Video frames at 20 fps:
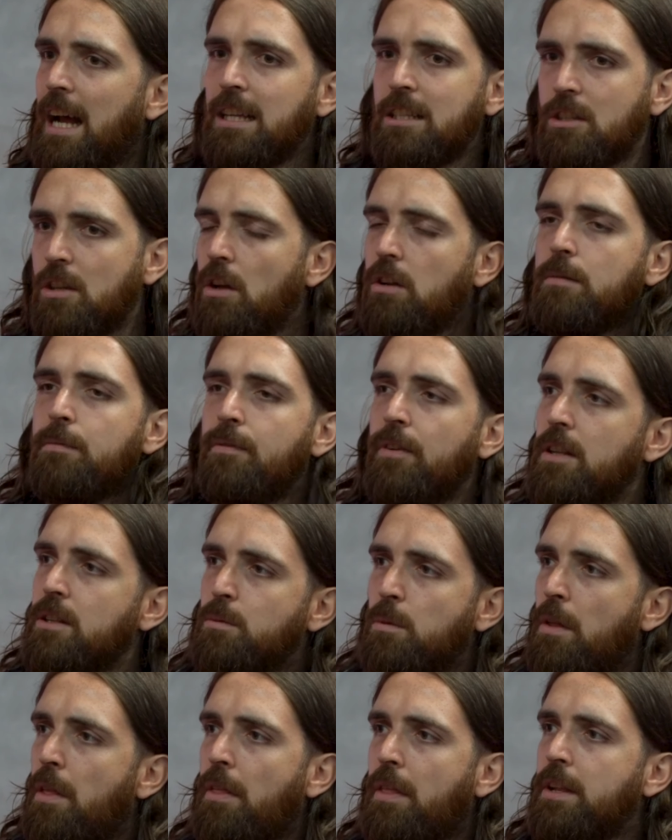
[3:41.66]
ask Tottenham fans
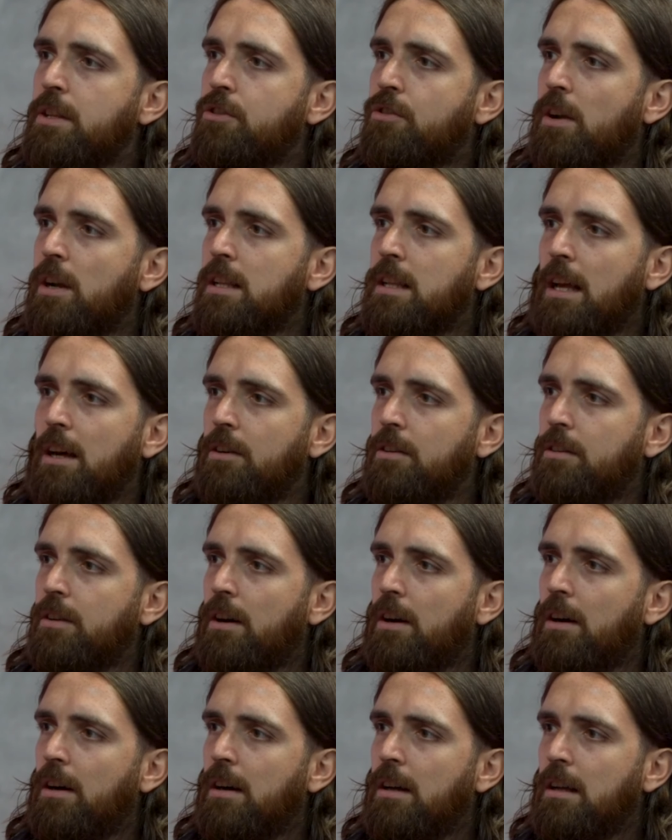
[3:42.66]
whether they'd trade that or
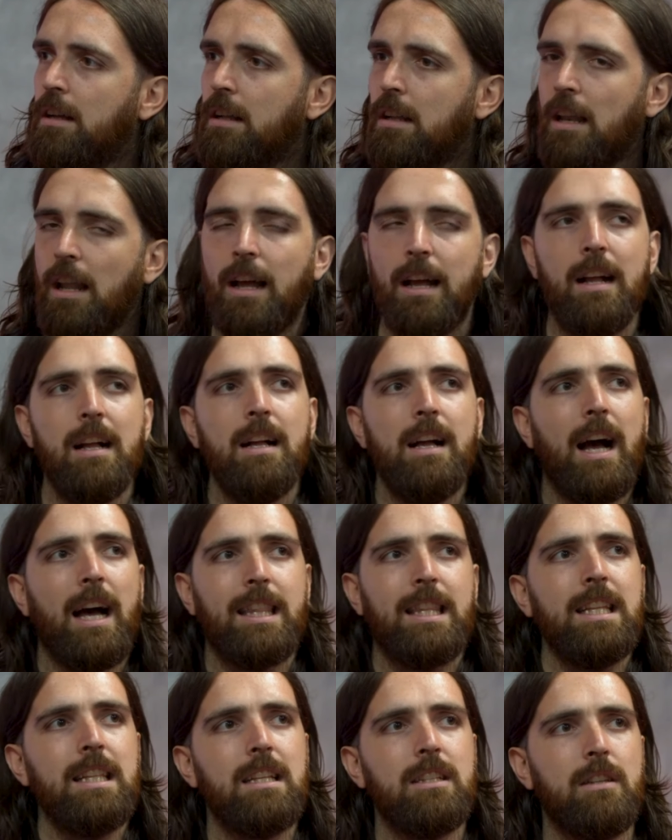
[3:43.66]
not. Like, I
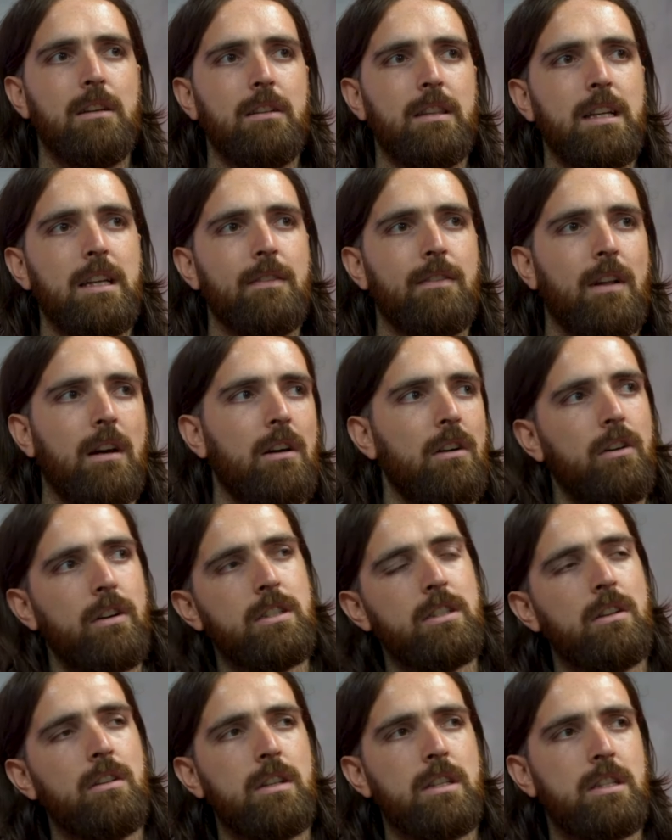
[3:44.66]
think this whole thing of like, oh,
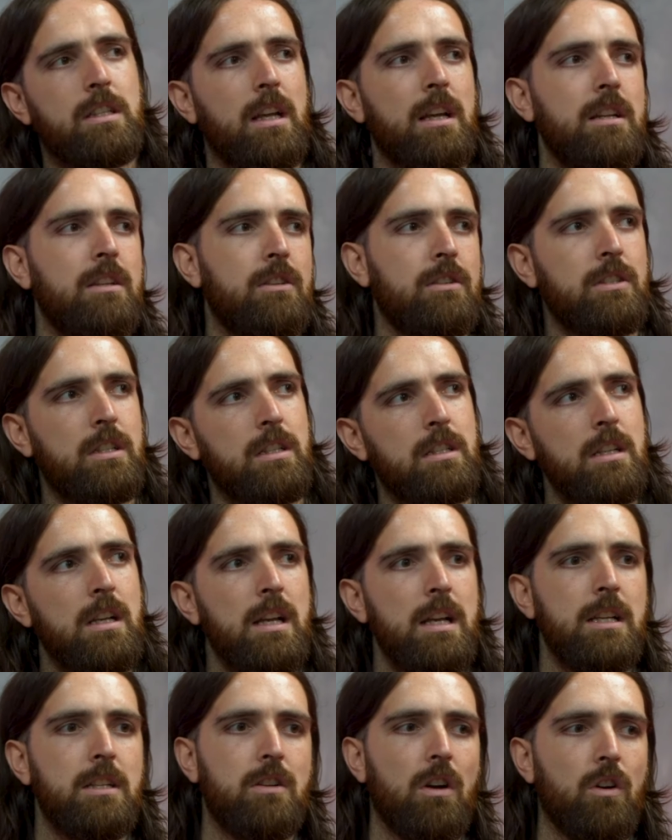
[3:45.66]
he's only stayed because he's
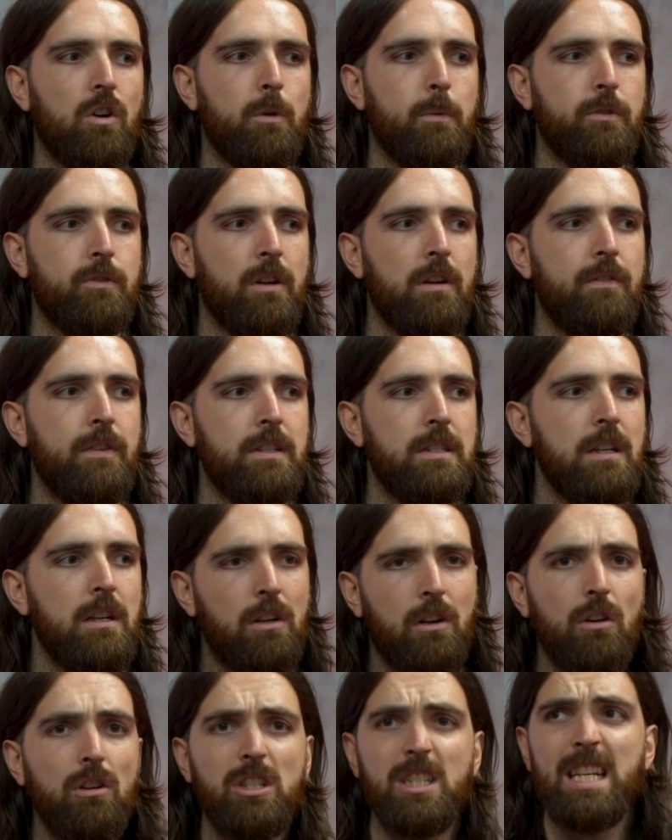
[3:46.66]
got a couple of trophies. Of
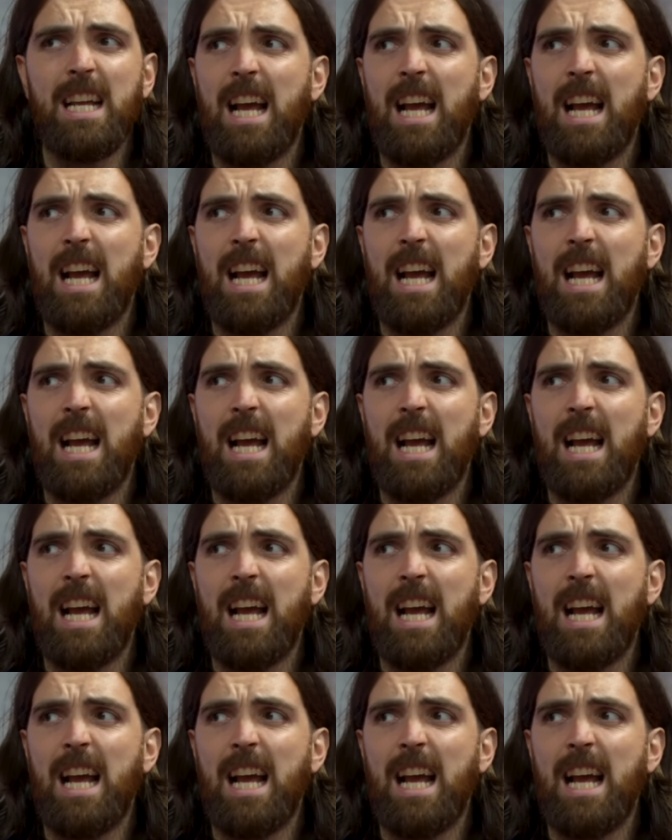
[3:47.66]
course he